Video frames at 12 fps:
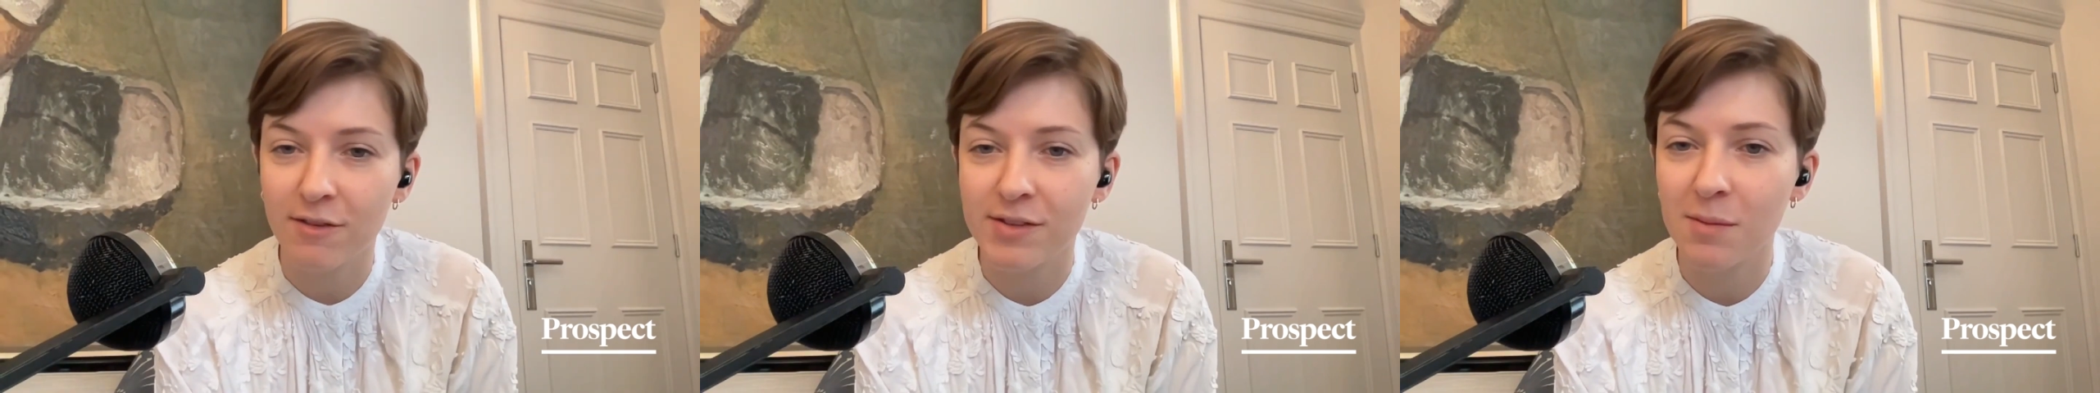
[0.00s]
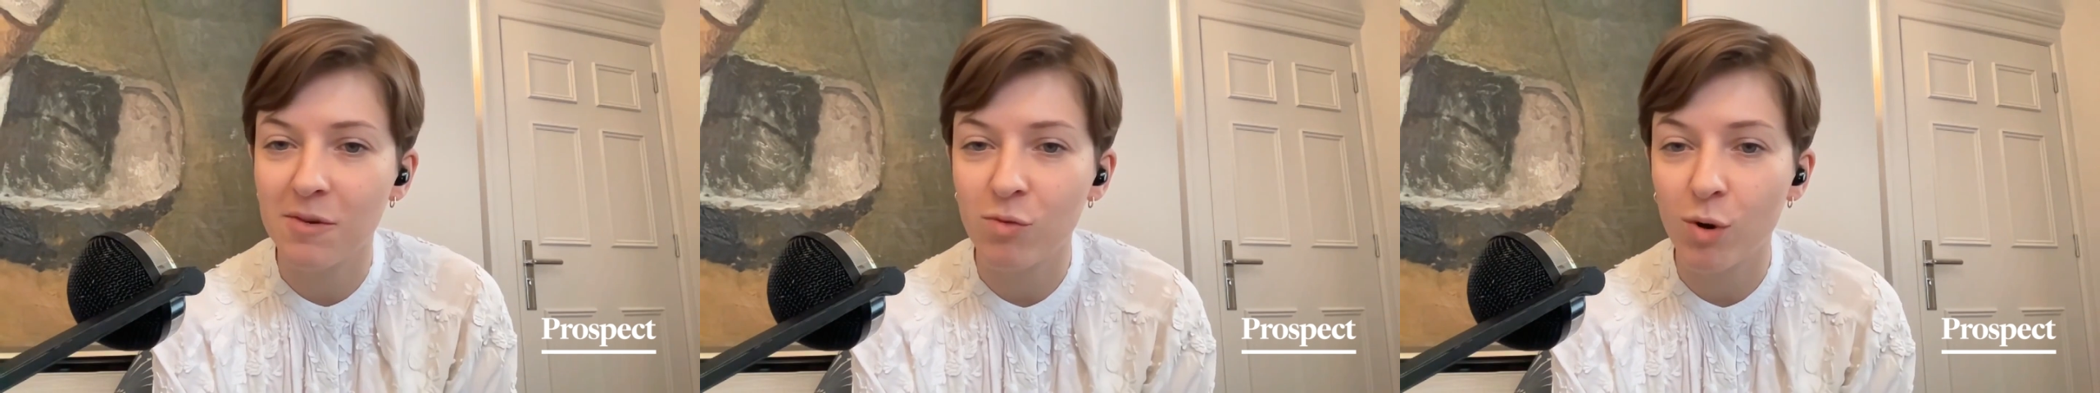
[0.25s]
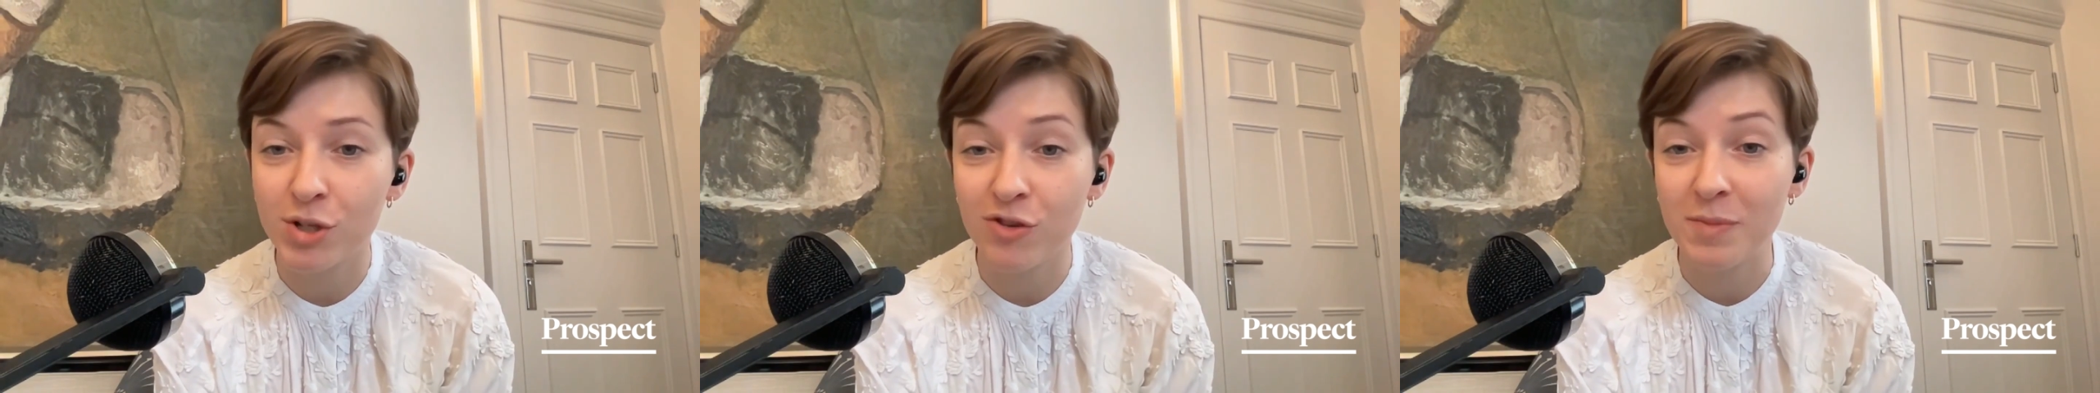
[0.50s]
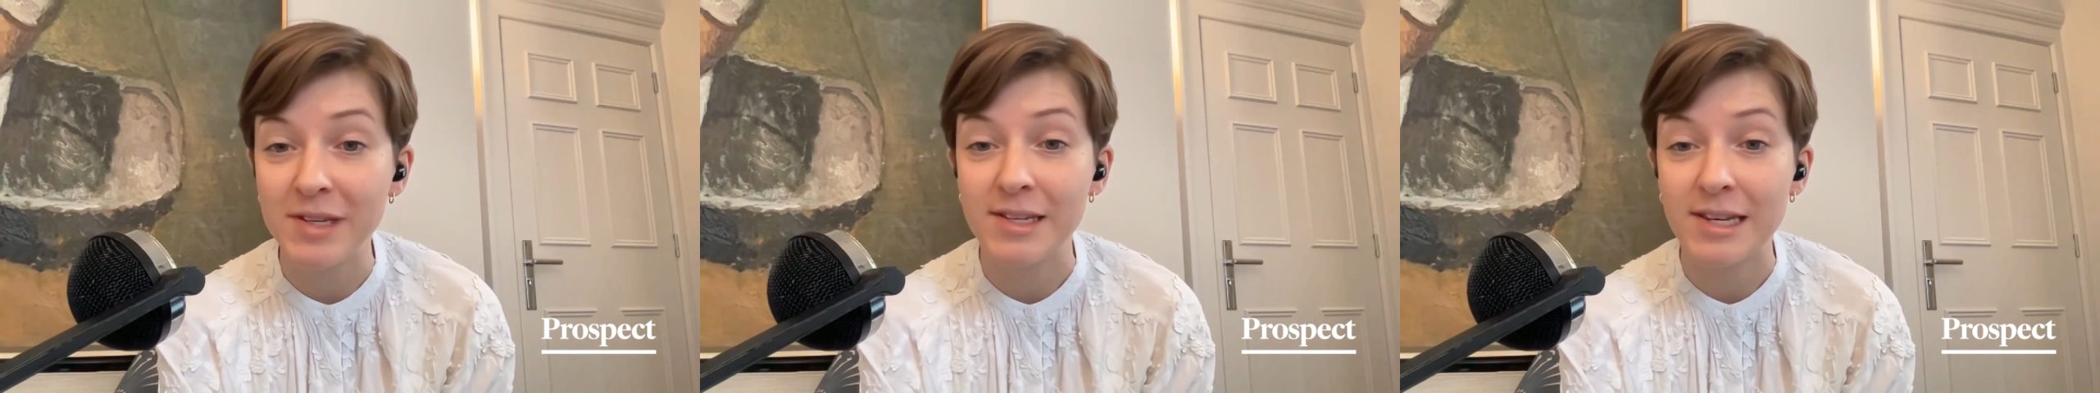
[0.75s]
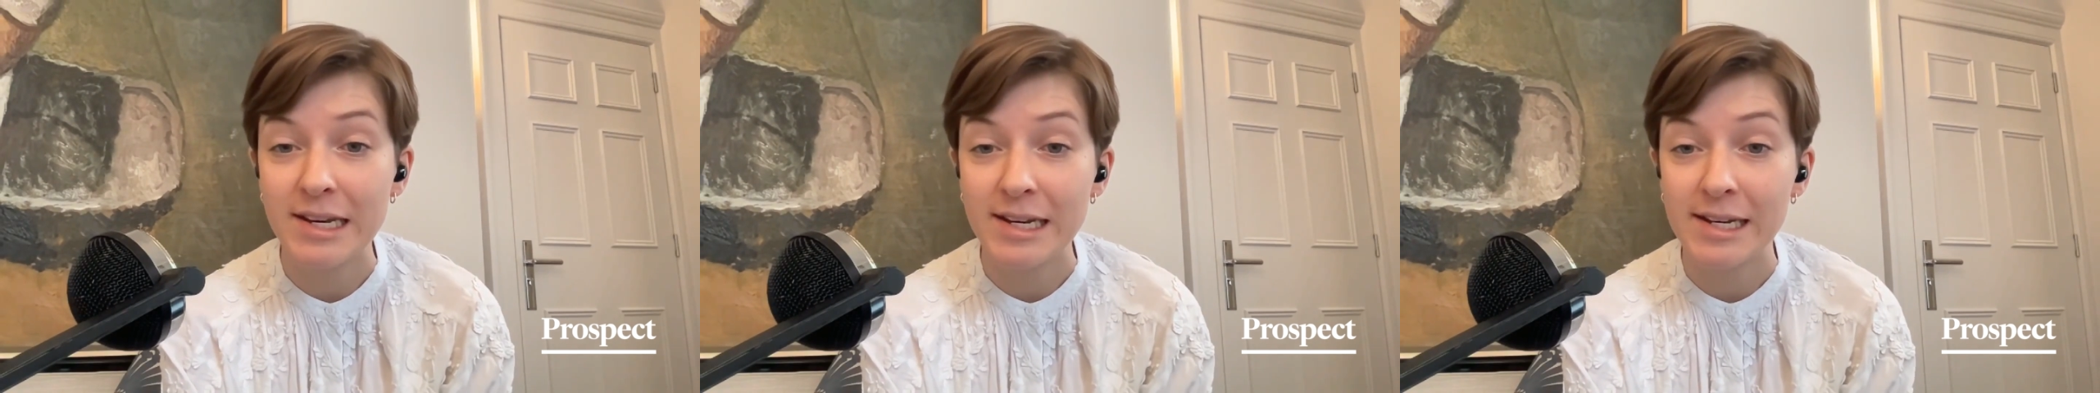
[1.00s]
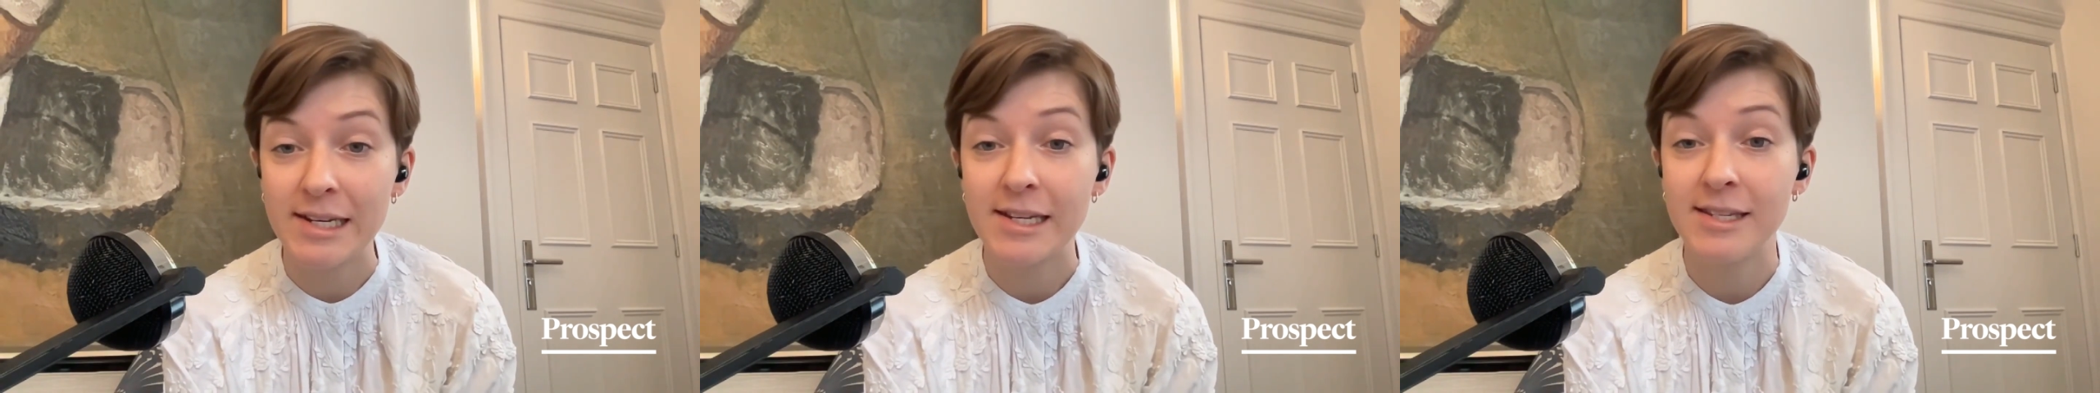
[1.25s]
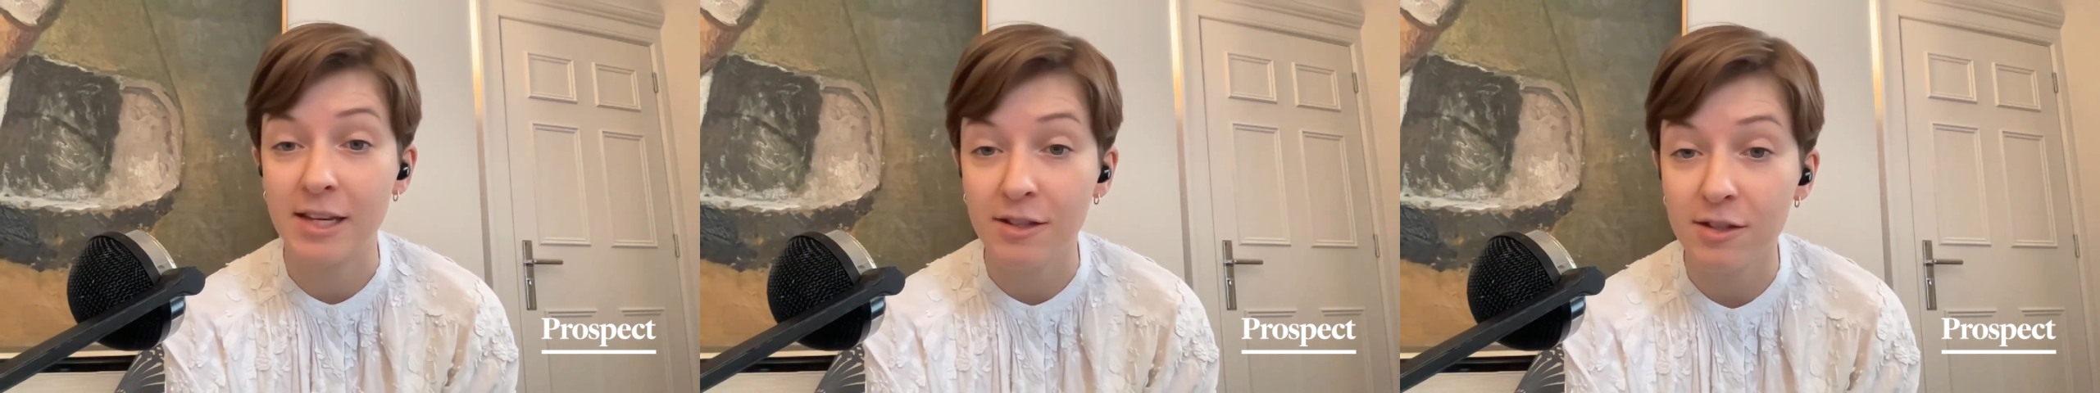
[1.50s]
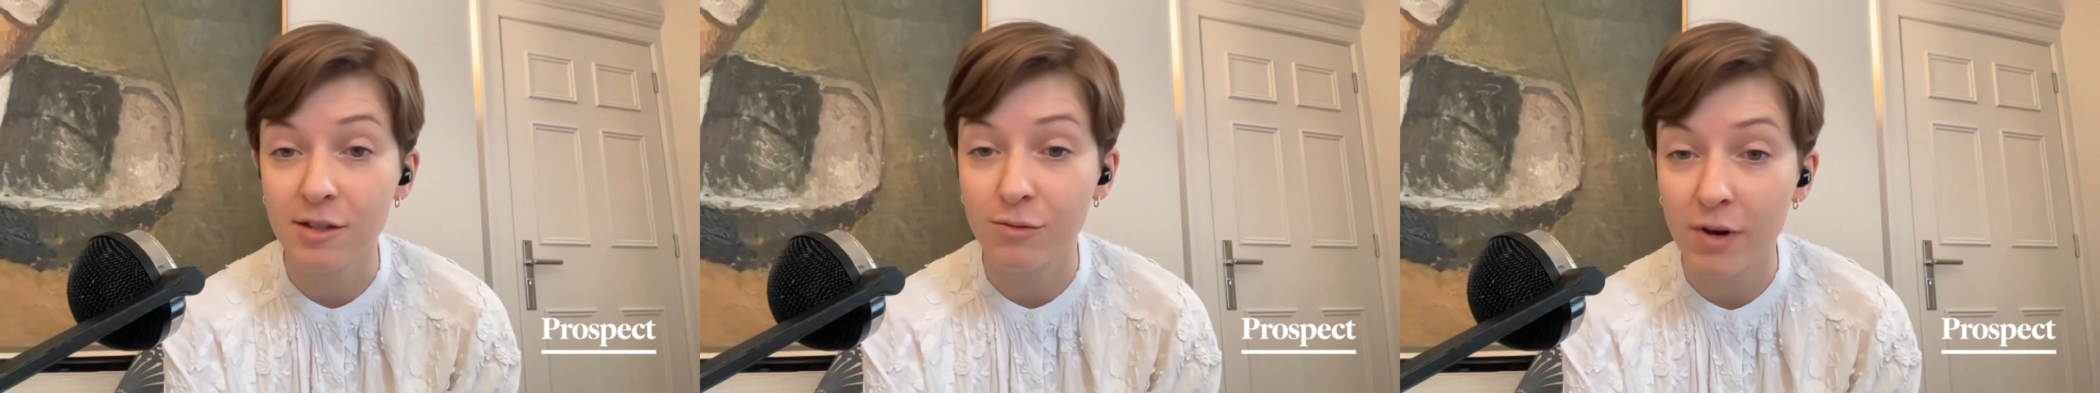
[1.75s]
kind of some of what you've been seeing
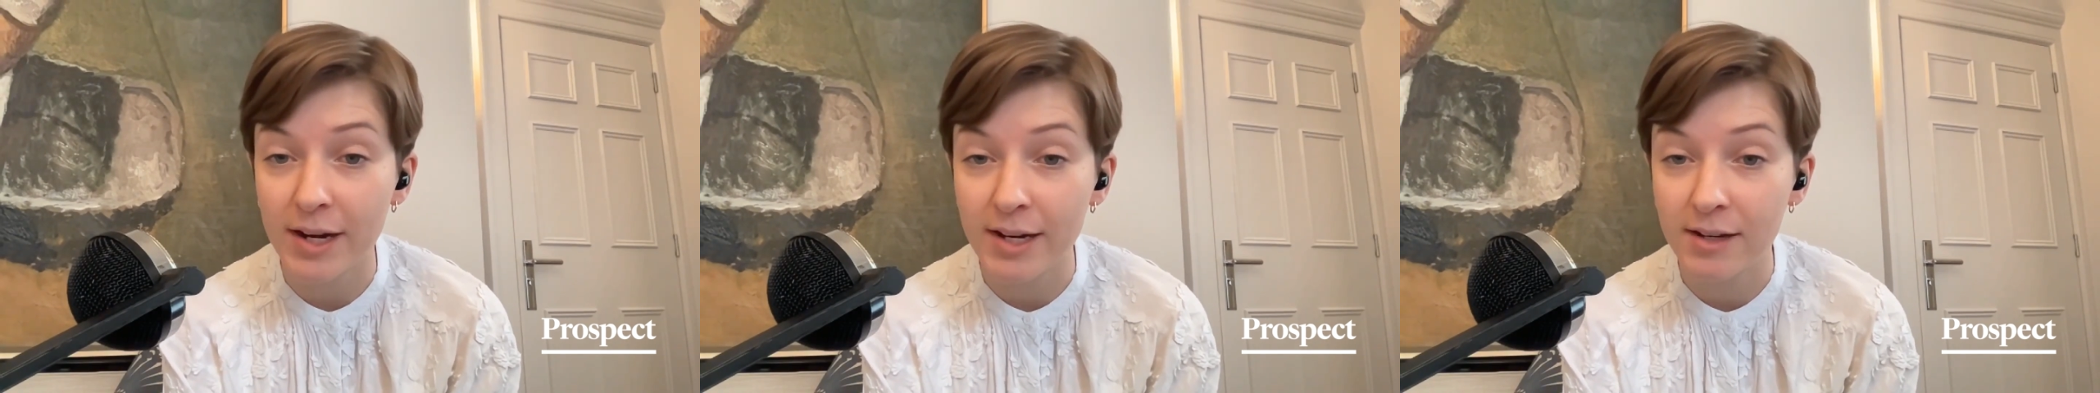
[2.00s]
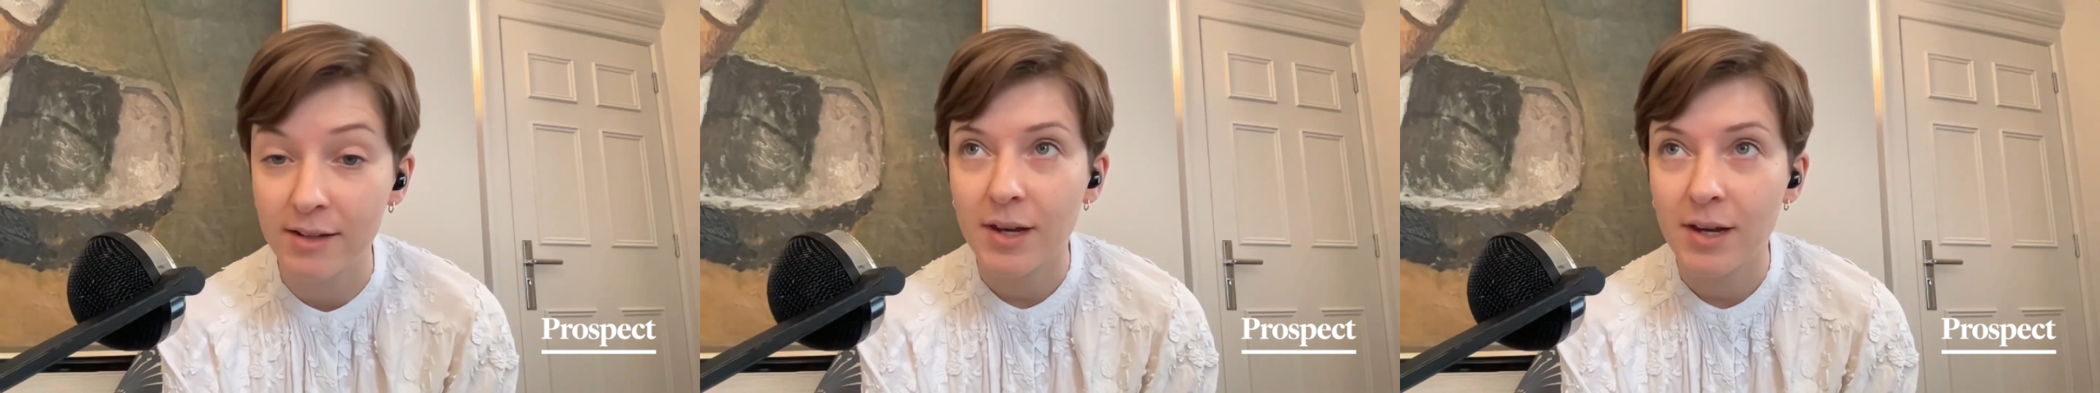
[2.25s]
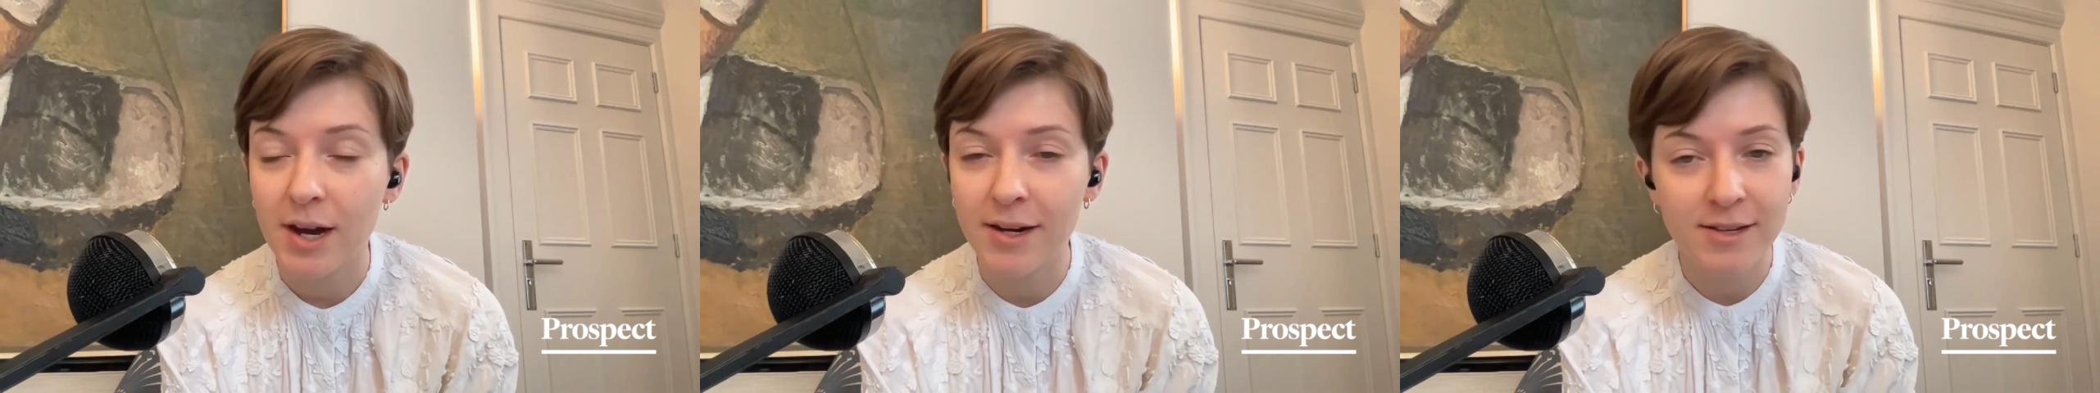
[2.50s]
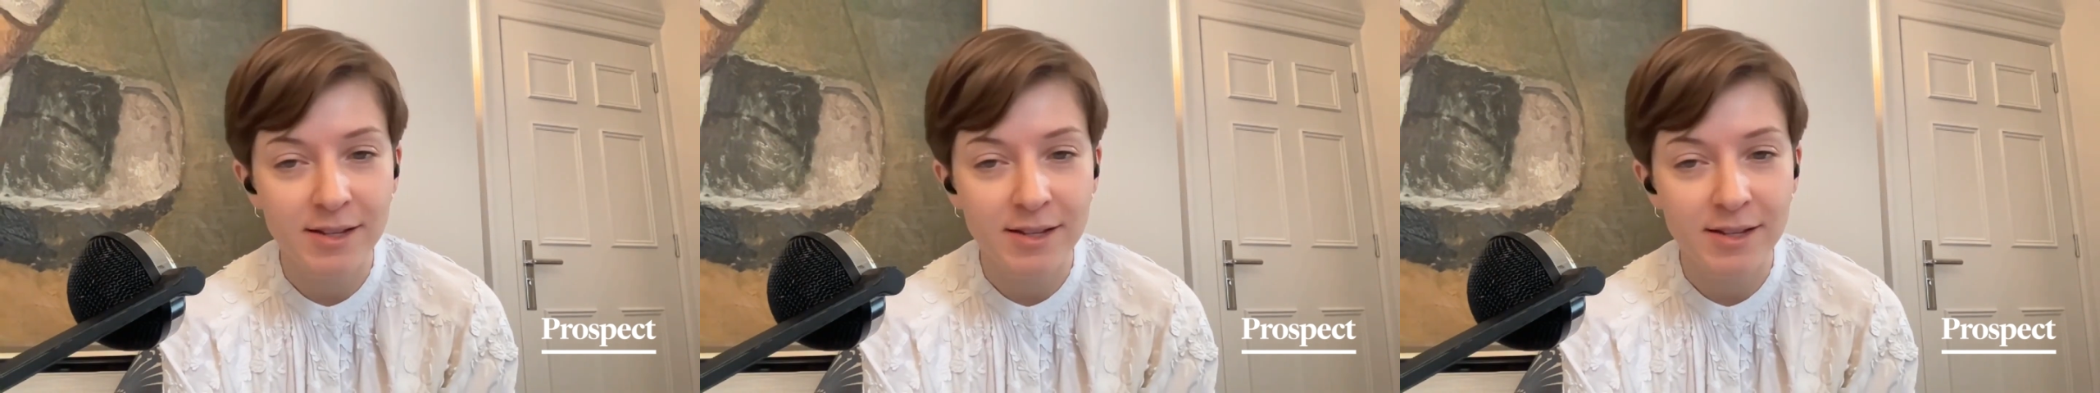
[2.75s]
since the riots.